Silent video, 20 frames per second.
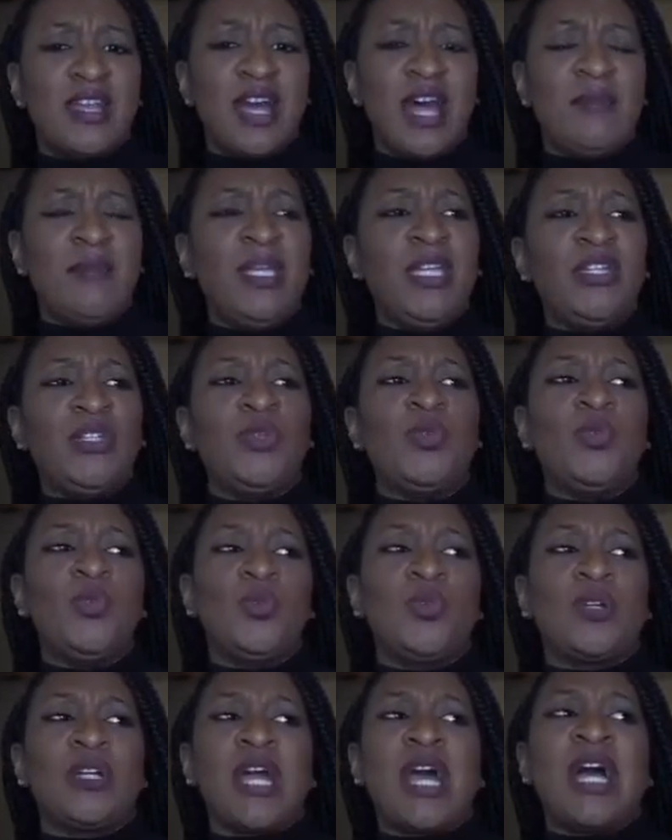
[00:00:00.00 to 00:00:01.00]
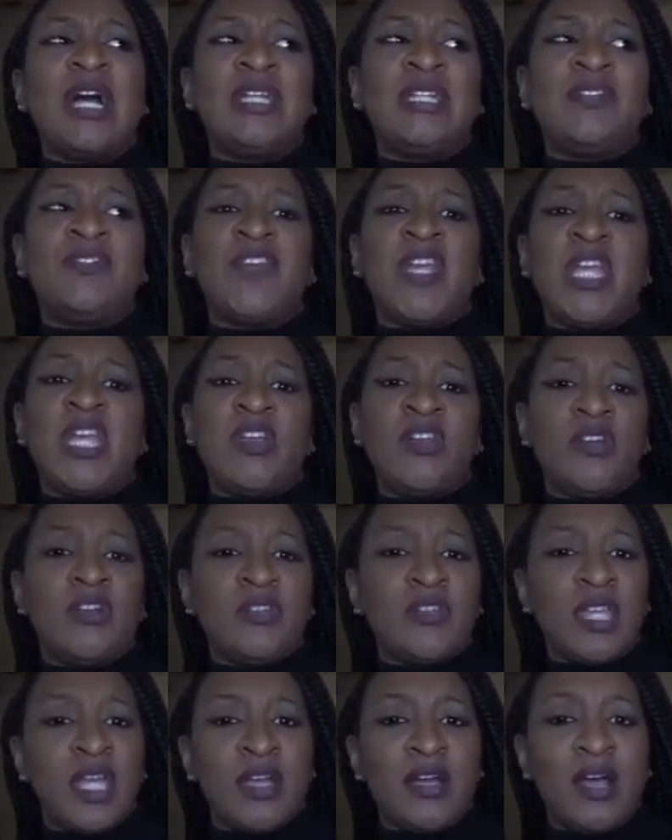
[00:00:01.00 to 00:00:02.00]
you kind of hear
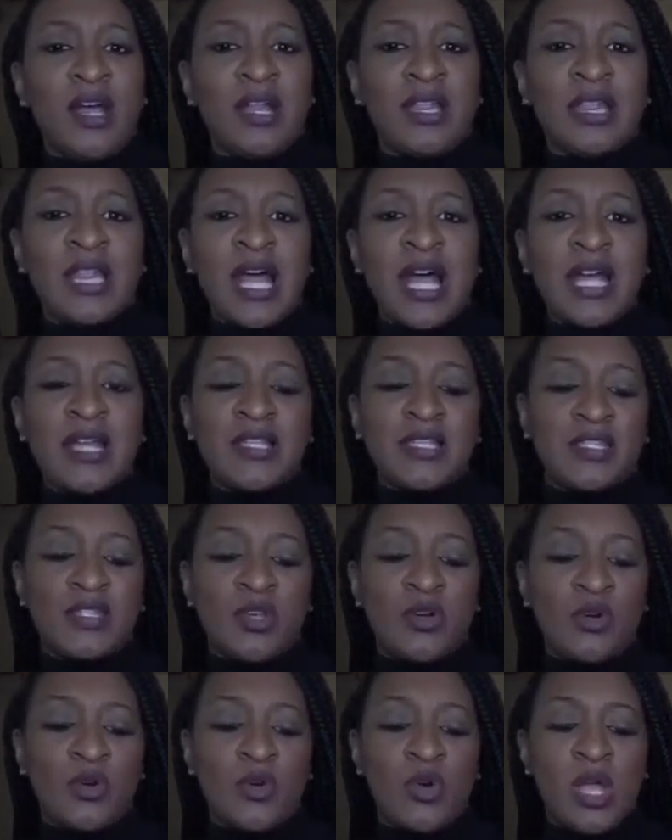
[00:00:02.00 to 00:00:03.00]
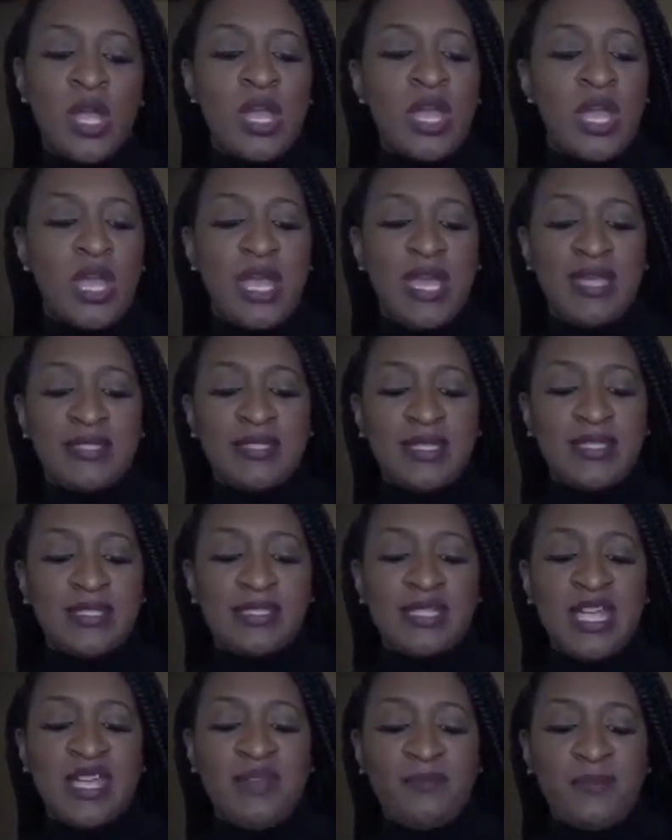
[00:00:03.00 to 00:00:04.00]
that a lot. So as a
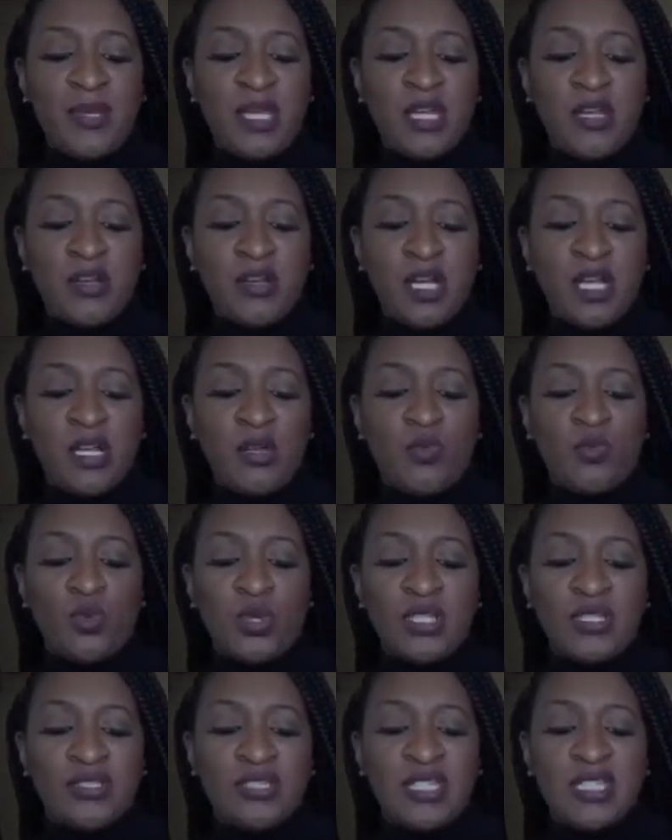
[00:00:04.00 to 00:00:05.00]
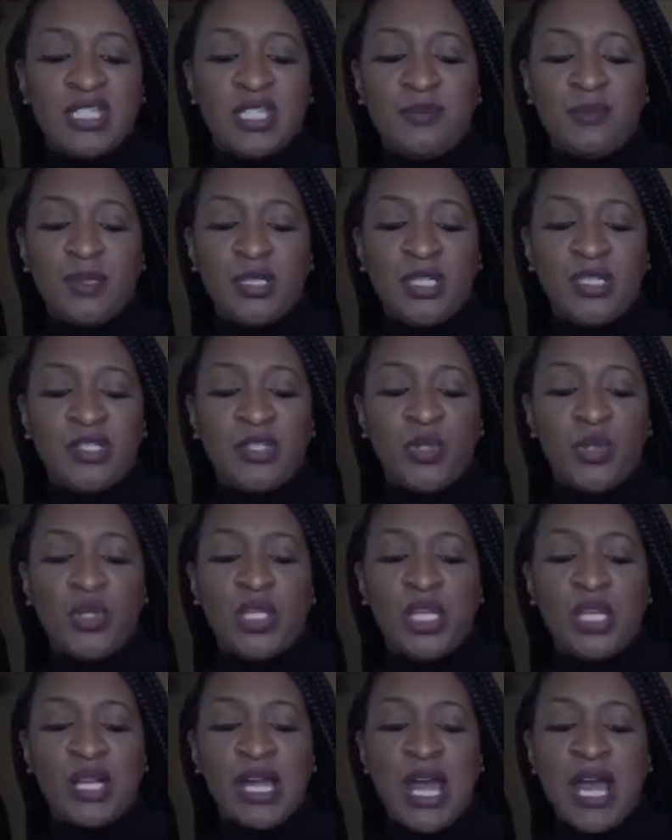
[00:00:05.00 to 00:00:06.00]
step parent with discipline, you
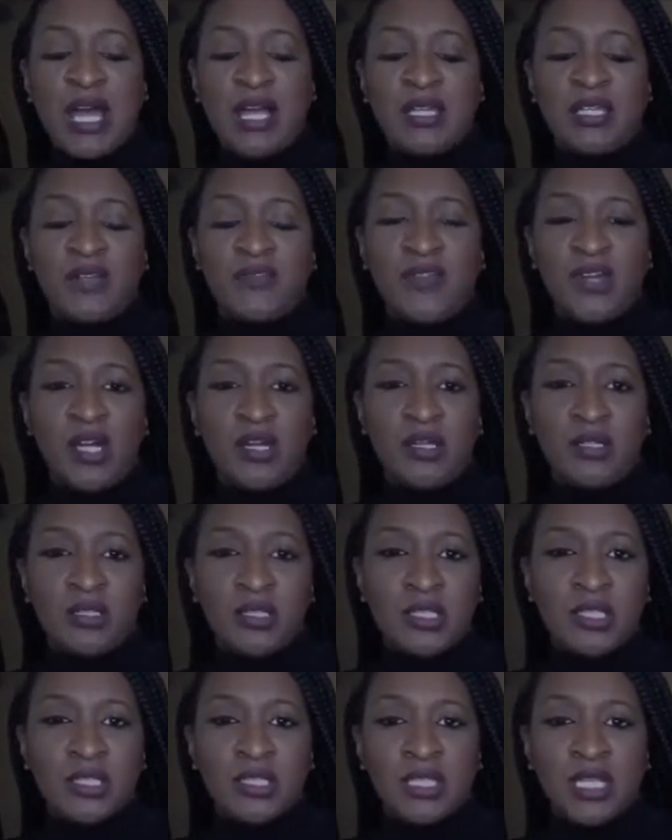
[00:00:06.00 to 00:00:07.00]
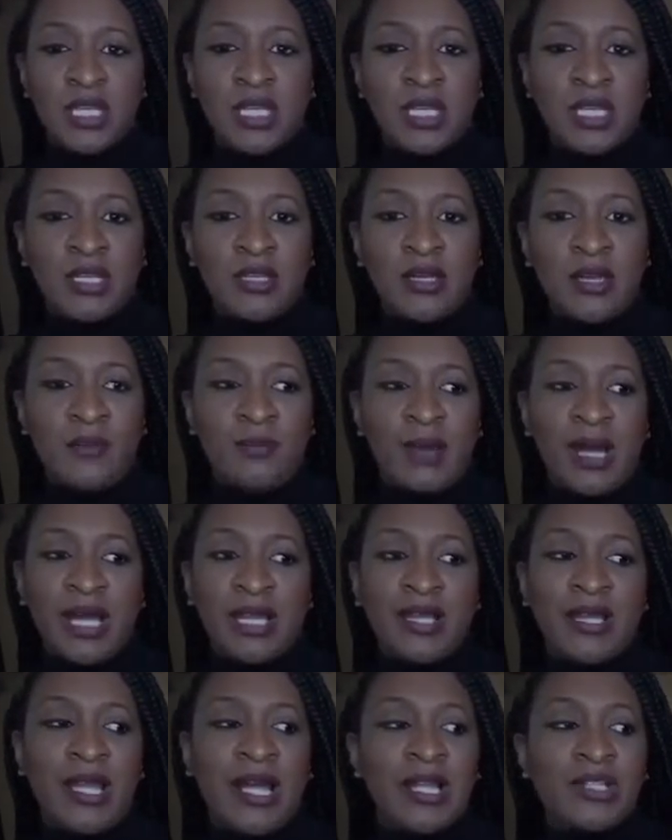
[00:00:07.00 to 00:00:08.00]
can kind of understand a
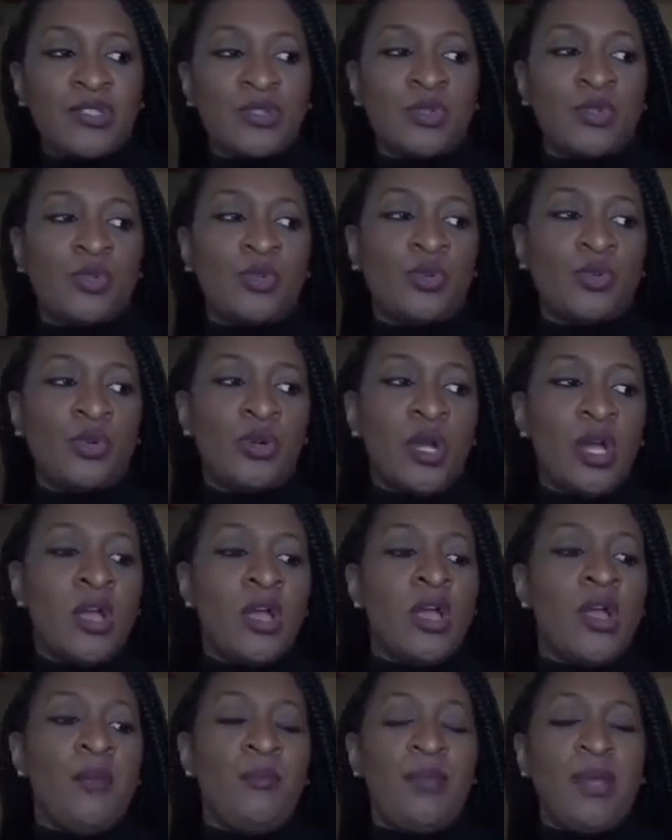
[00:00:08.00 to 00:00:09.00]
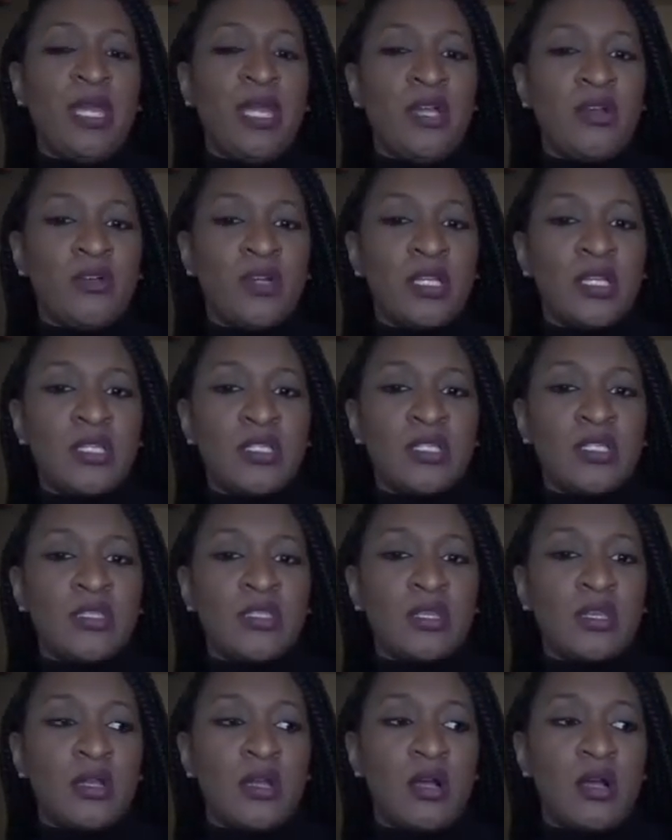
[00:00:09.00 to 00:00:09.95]
biological parent's